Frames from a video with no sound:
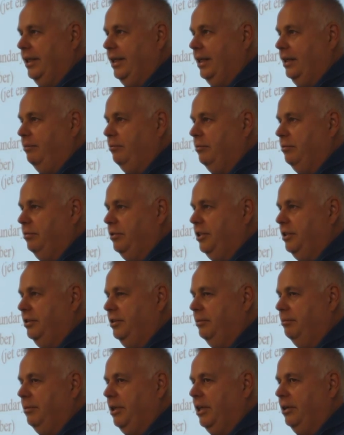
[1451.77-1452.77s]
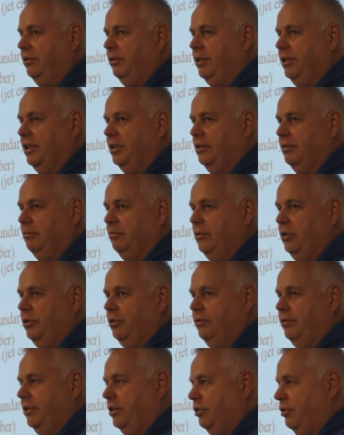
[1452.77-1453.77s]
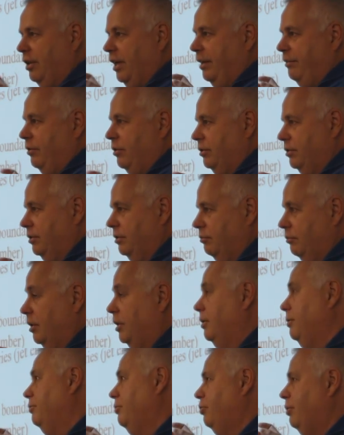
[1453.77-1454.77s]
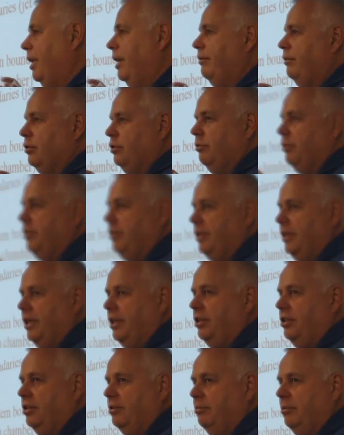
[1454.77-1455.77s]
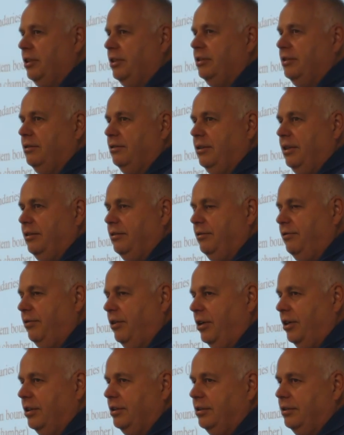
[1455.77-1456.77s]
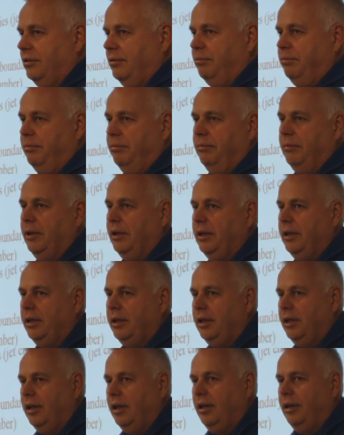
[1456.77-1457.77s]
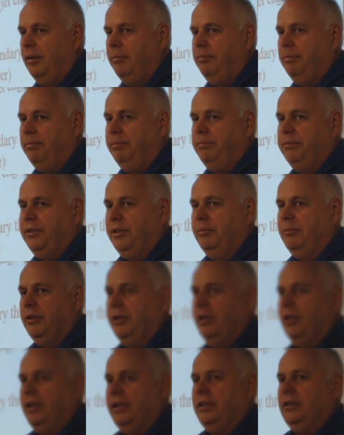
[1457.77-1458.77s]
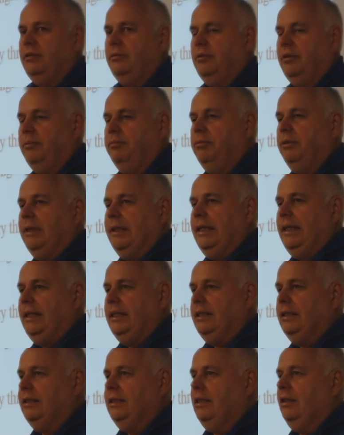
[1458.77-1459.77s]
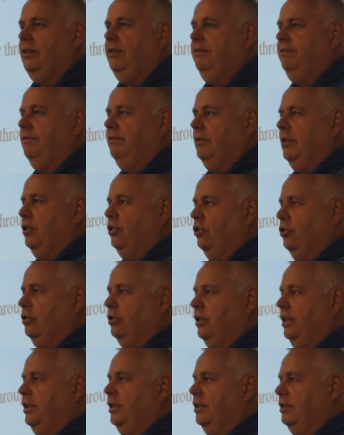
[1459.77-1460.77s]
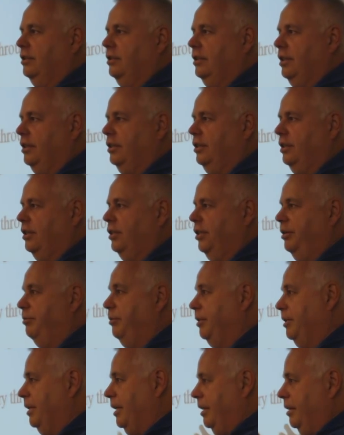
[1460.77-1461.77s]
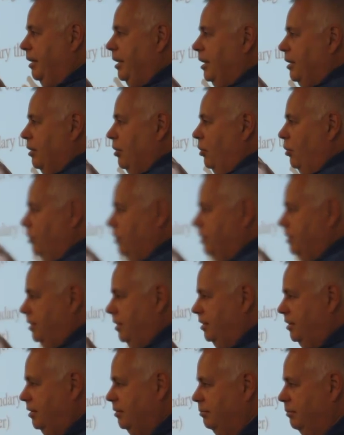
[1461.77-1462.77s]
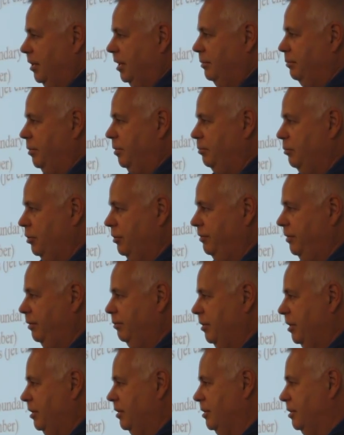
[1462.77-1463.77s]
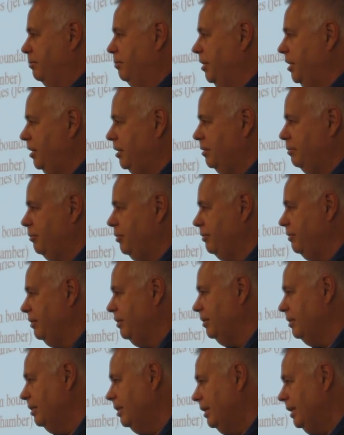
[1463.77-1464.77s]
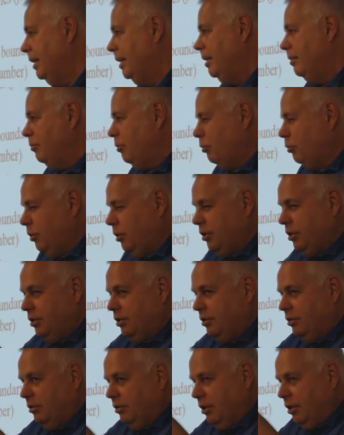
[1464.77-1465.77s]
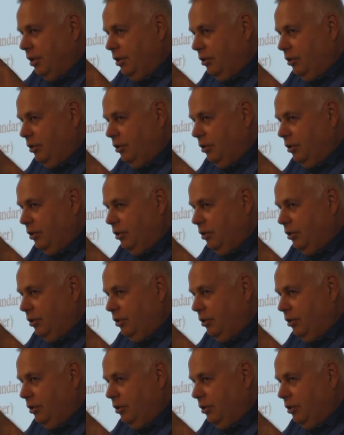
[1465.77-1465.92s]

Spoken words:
That system boundary doesn't move. It travels with the engine, but as far as someone on the plane itself, it looks like it's stationary, but the whole system might be moving because the plane's moving. But we're just